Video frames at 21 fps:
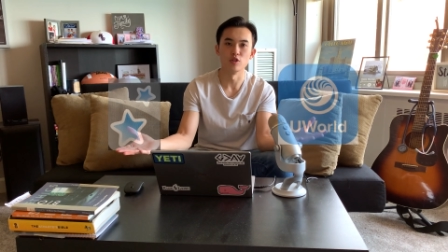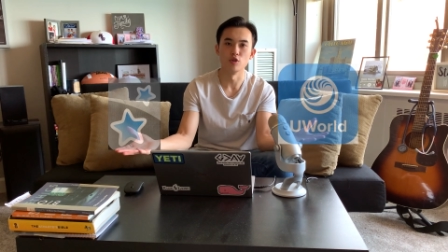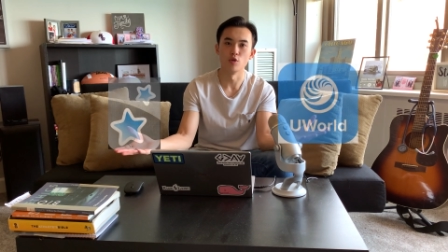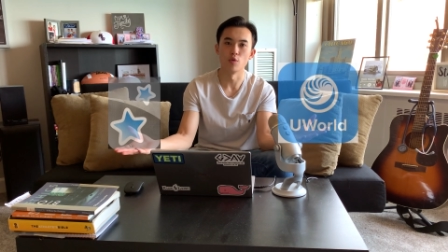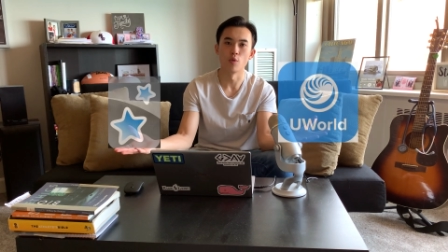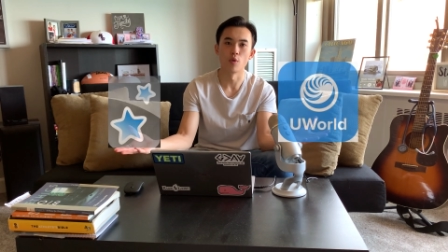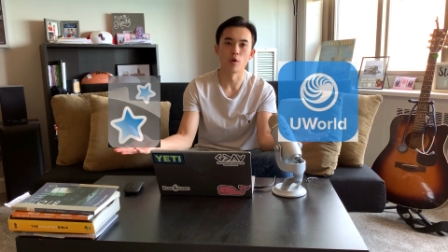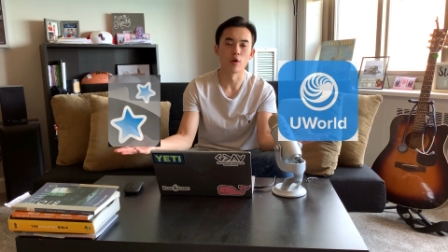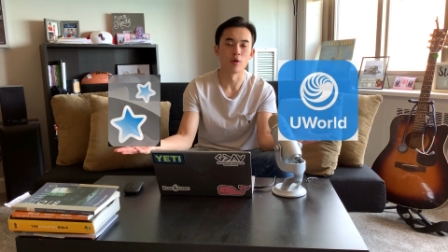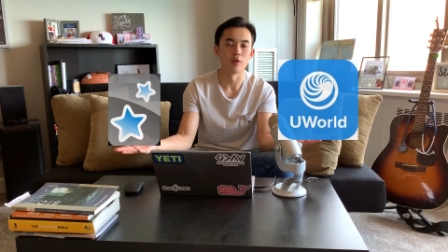and
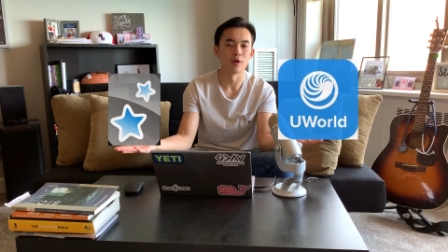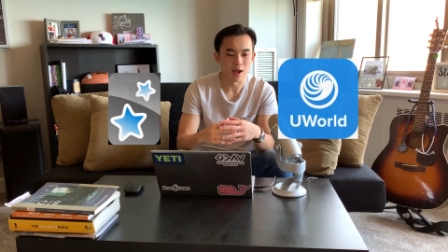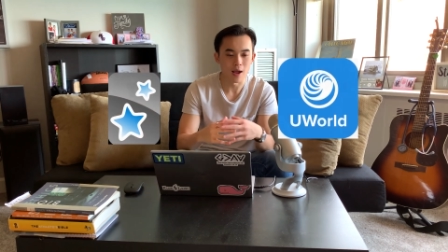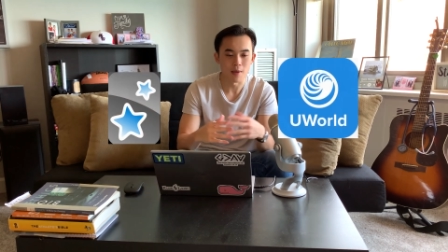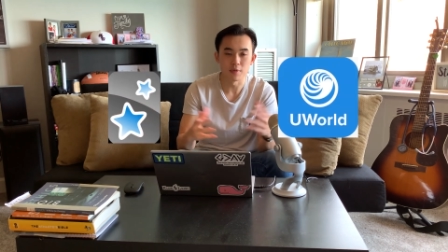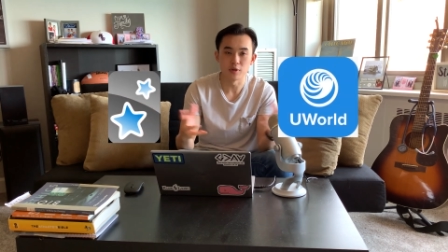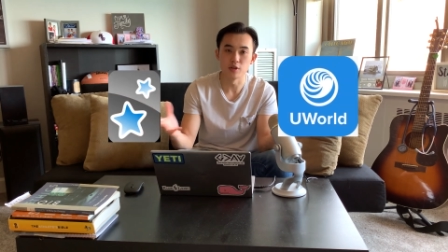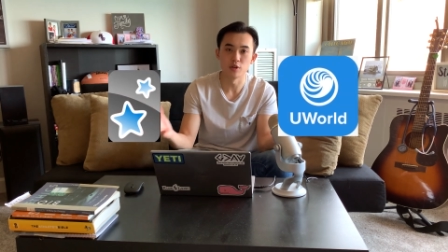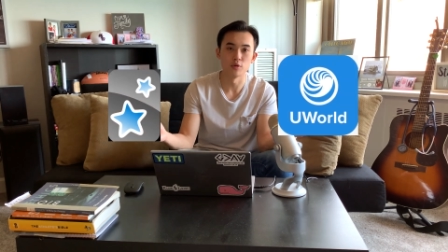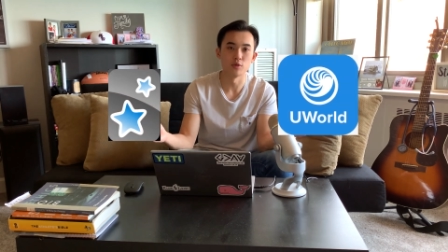UWorld.
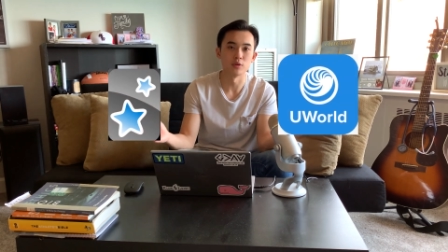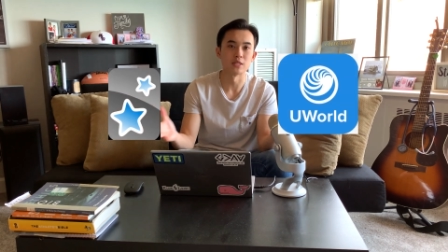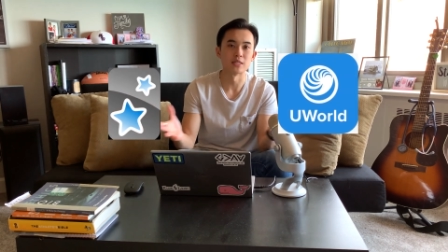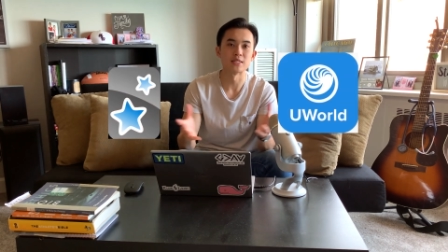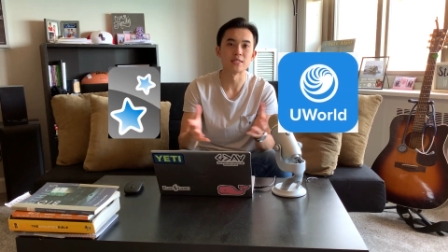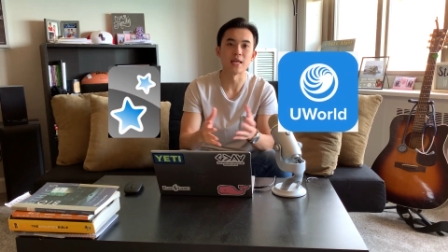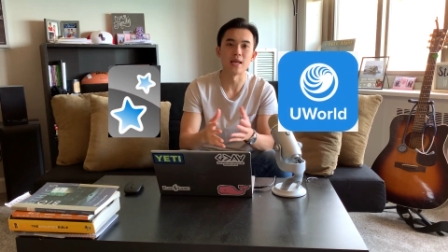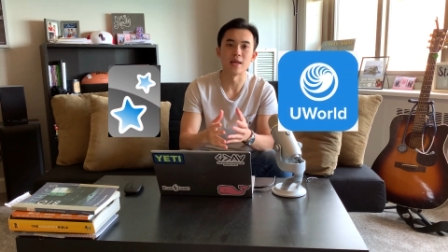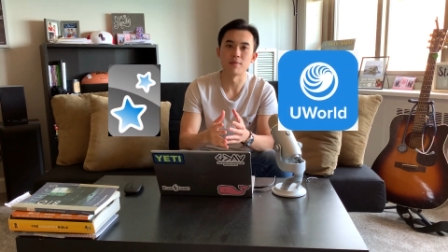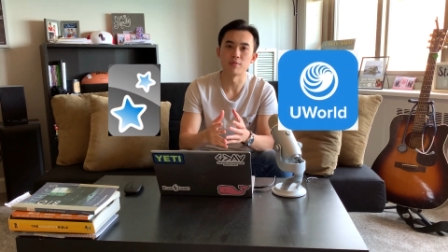I've been doing the
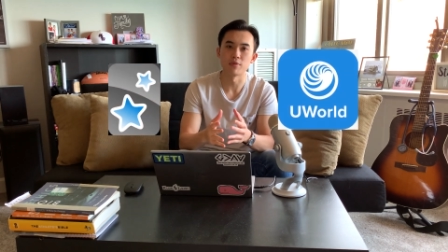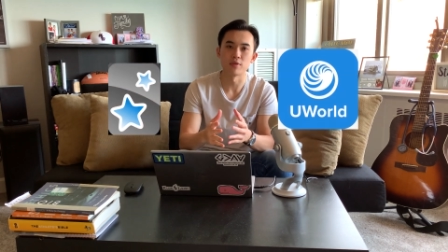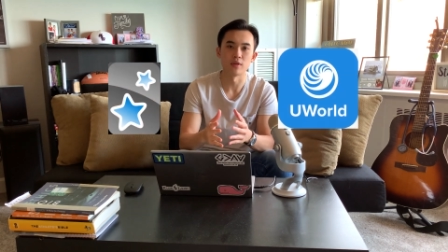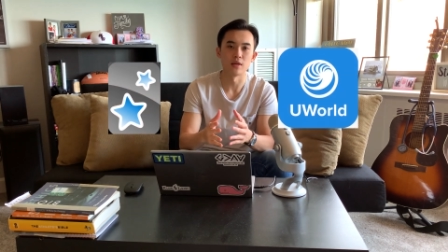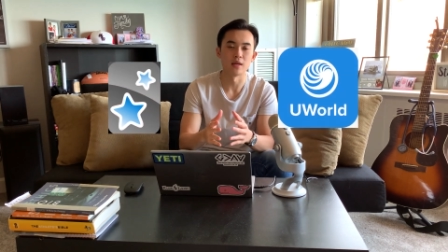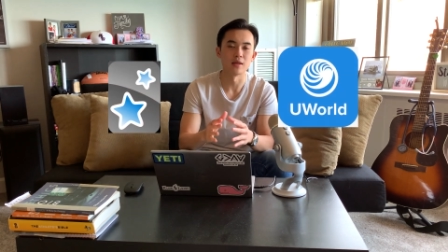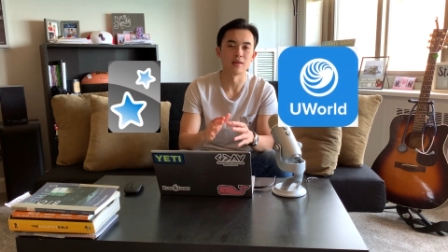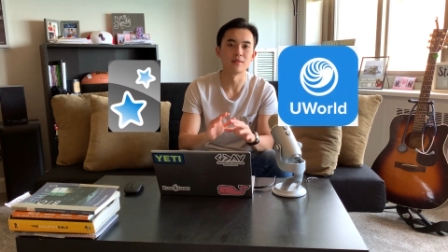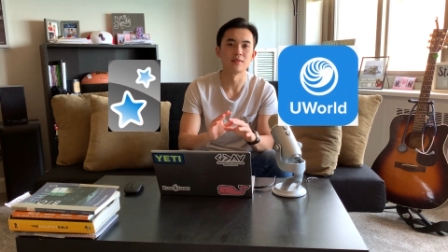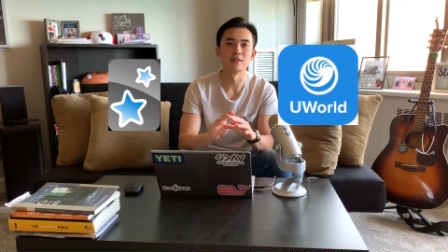same
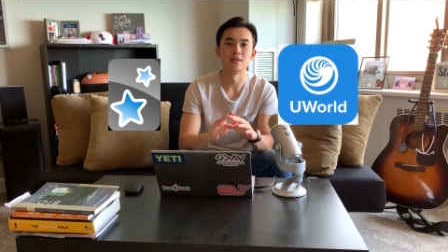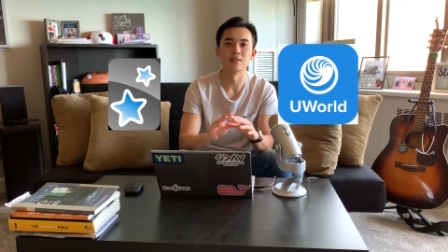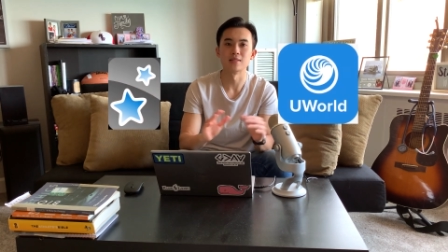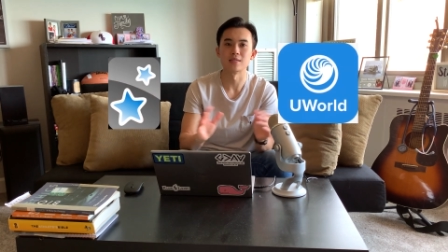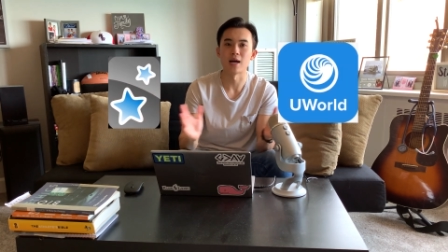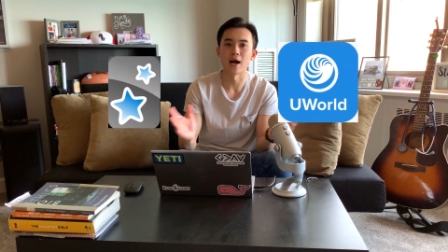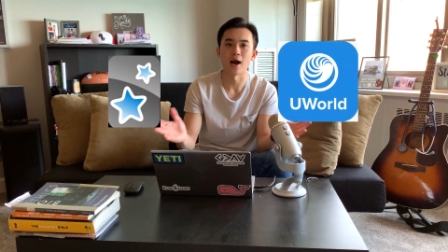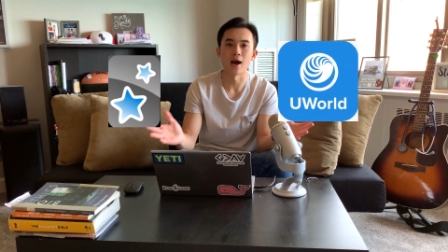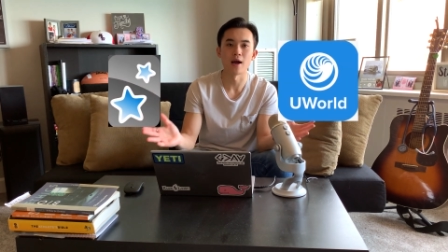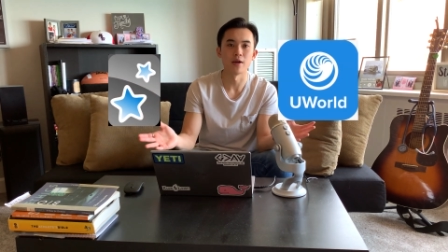thing the
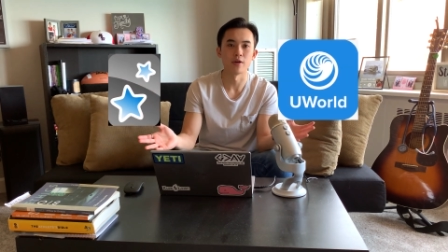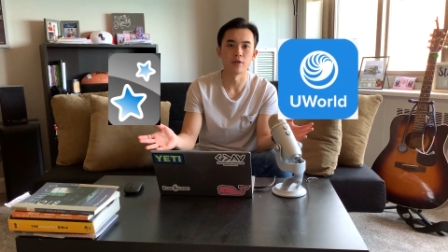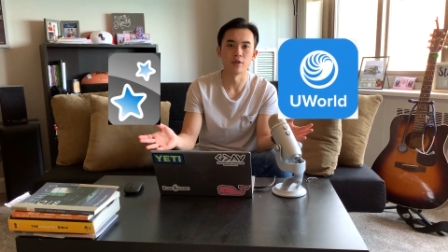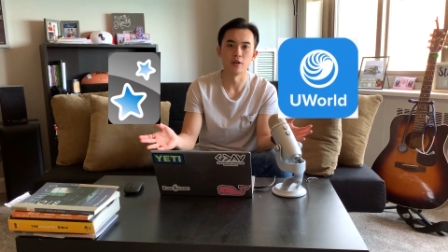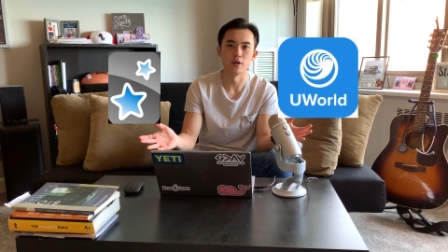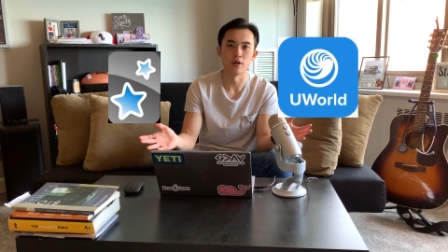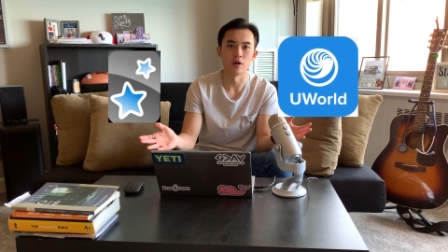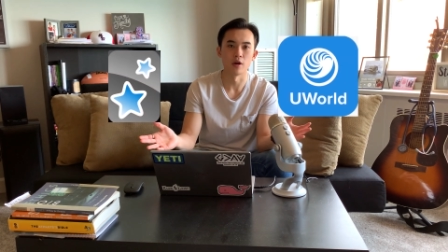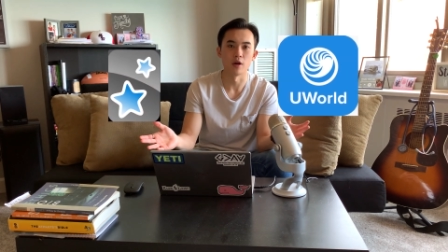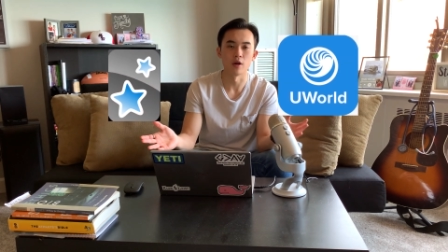entire
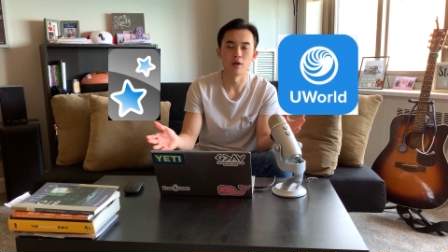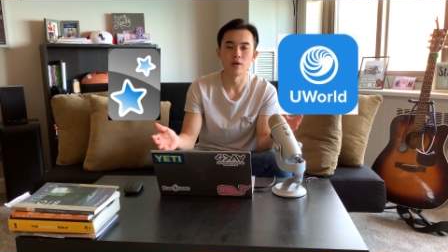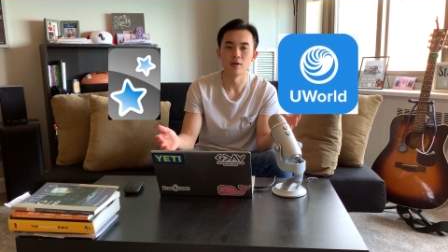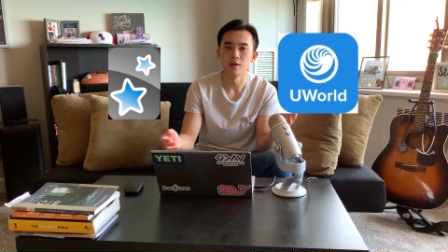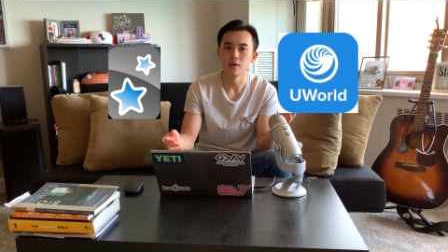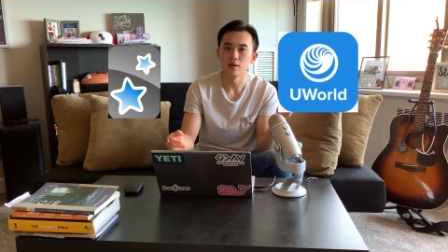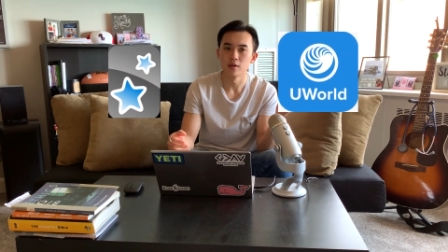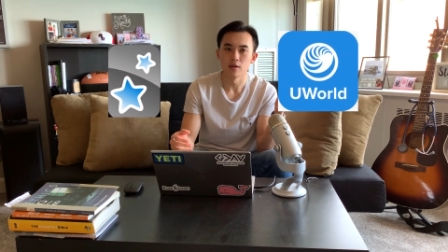year.